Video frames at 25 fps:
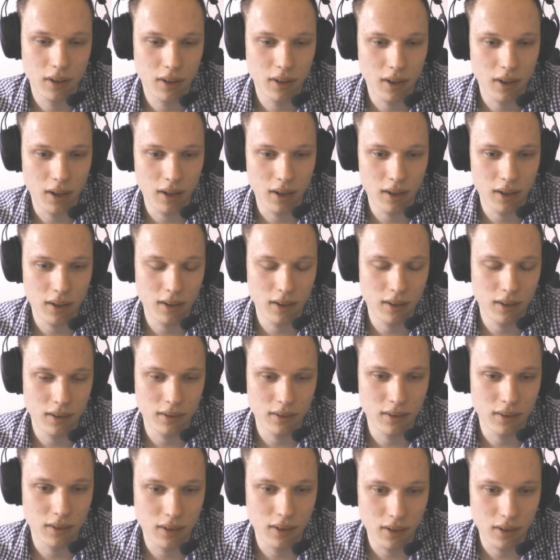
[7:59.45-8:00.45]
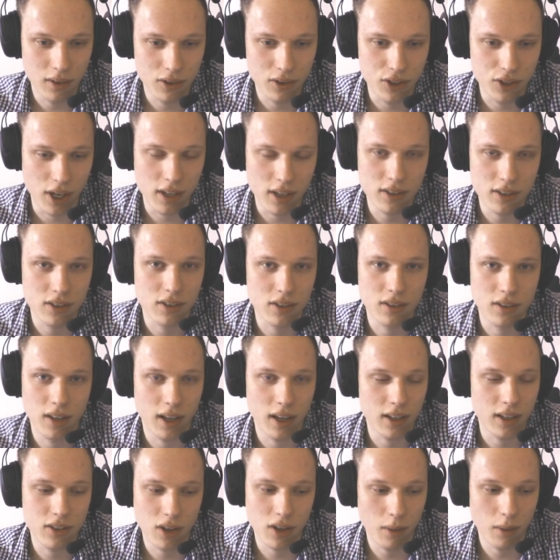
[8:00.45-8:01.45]
Uh, changed
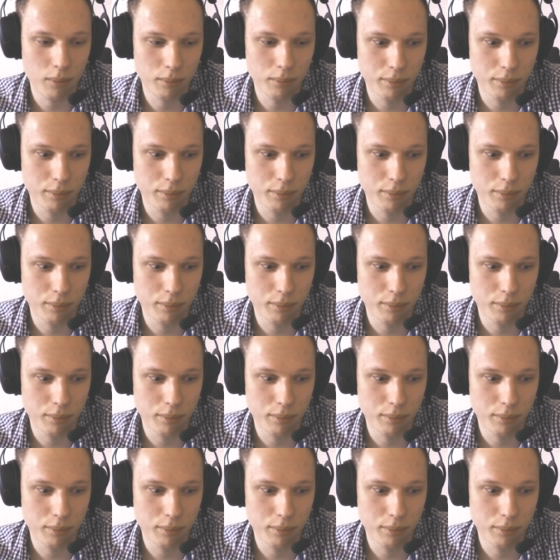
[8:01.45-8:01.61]
like some